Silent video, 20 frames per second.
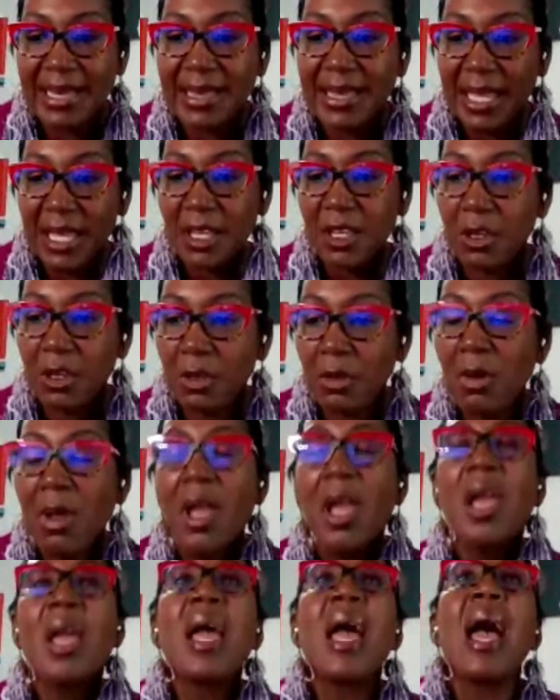I thank you.
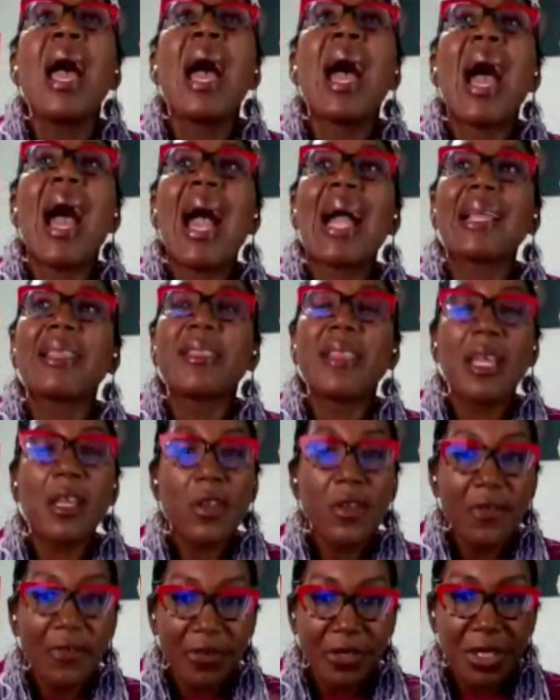I thank
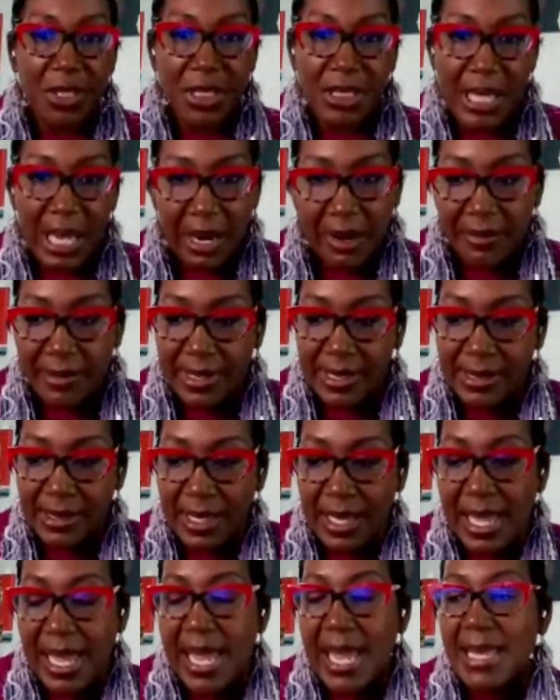you for sharing.
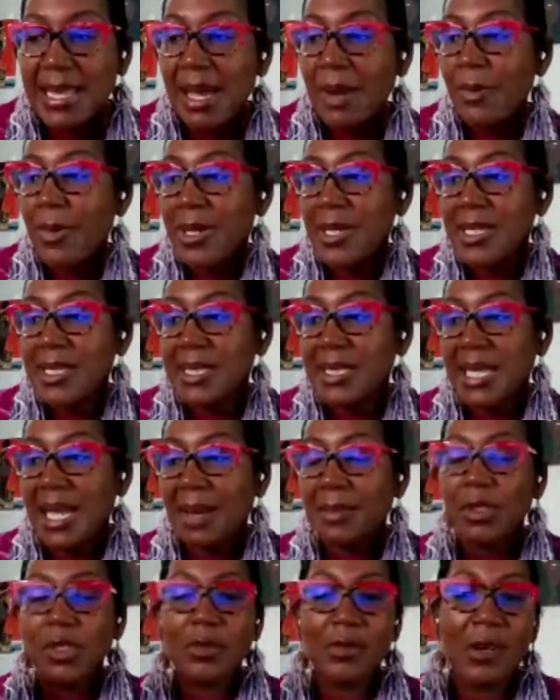And I want to say
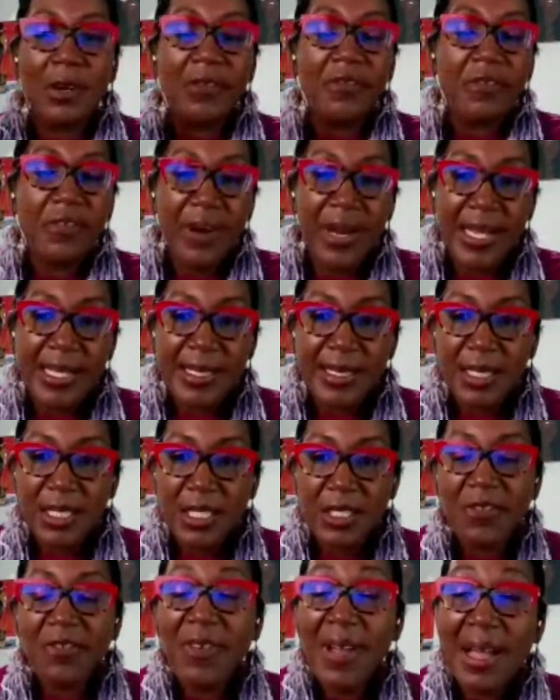I'm Sherelle
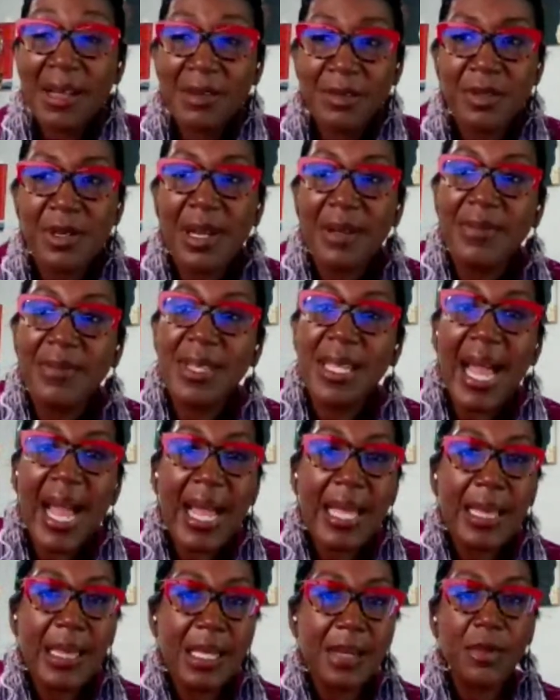Francis, founder of the
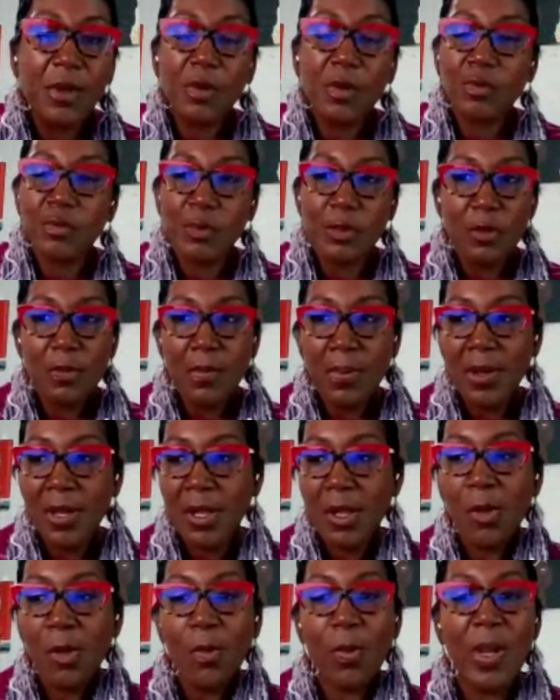iLead Group.
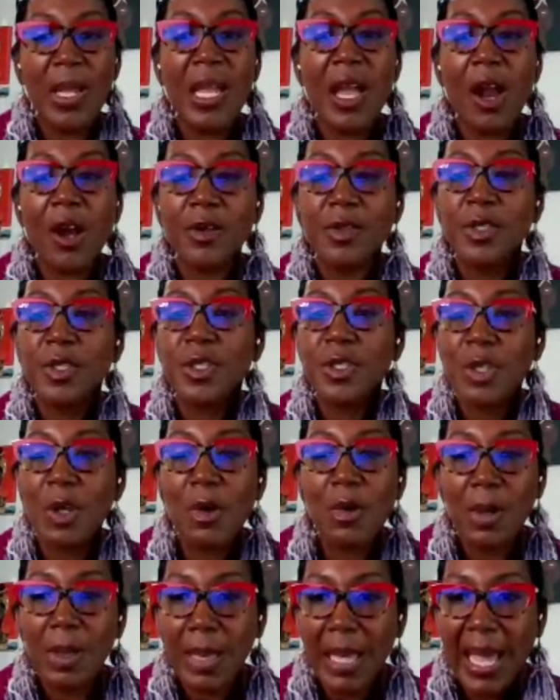We are
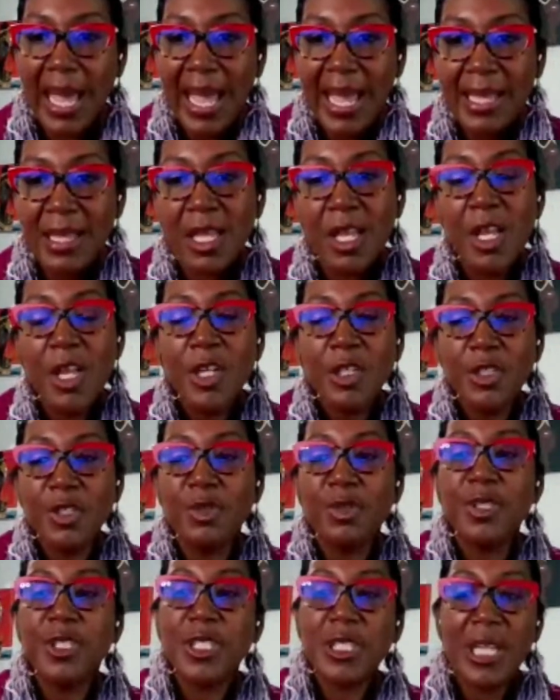so glad
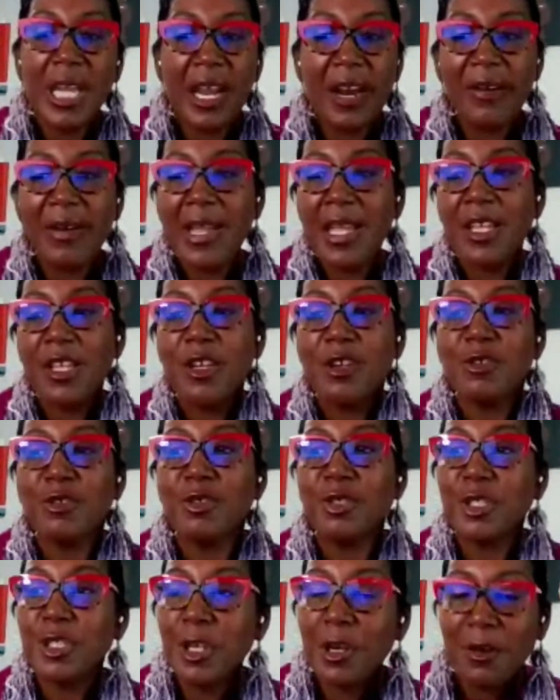to share in your
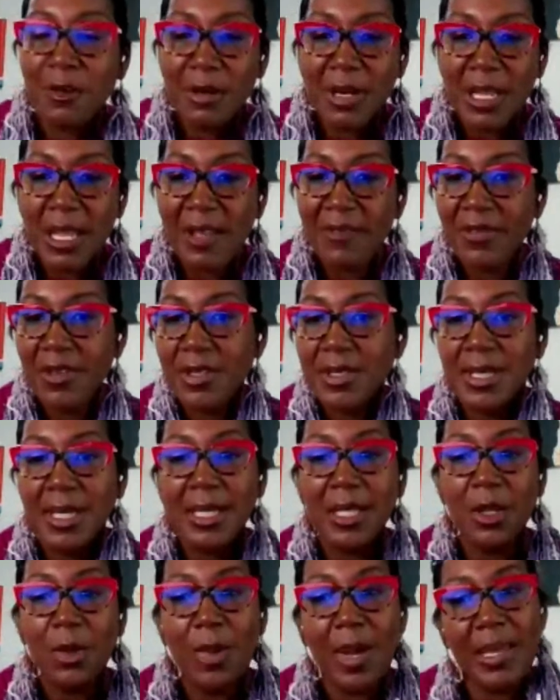journey. If there's
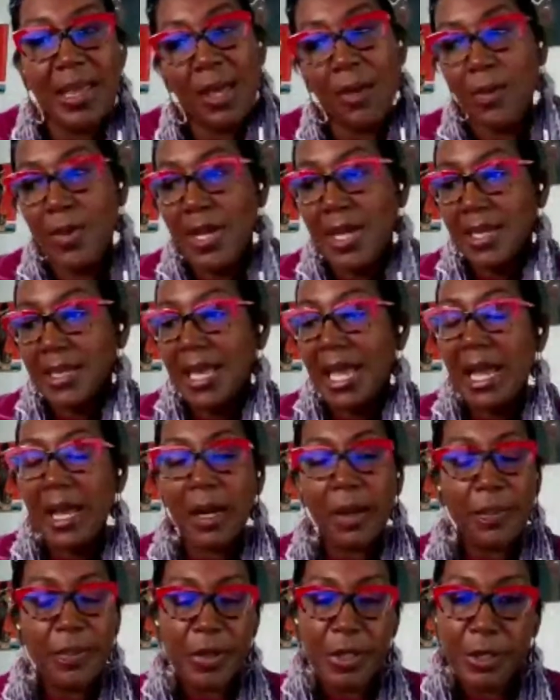any way that we can
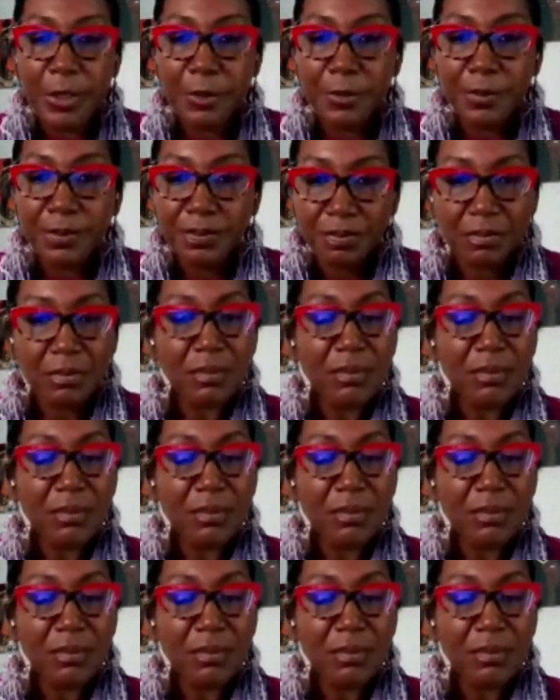help you,